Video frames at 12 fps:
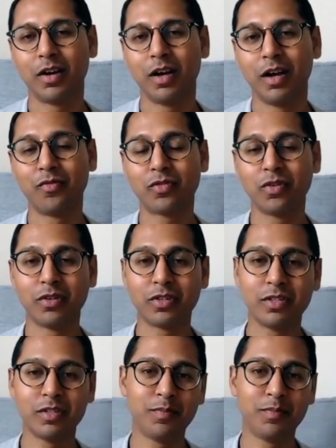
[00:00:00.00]
I've got
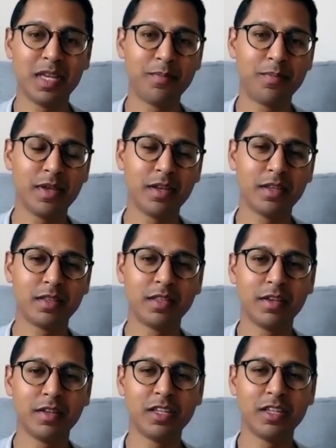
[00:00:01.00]
to be a bit, the,
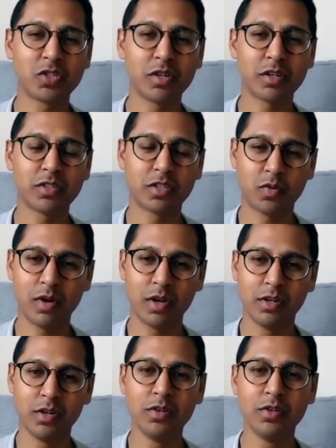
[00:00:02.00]
the instructions are quite
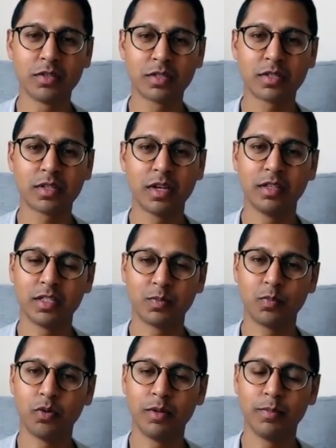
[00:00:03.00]
loose at this
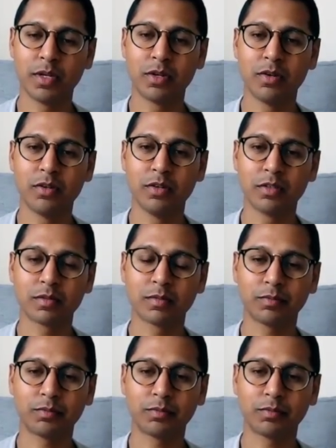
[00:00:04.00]
point because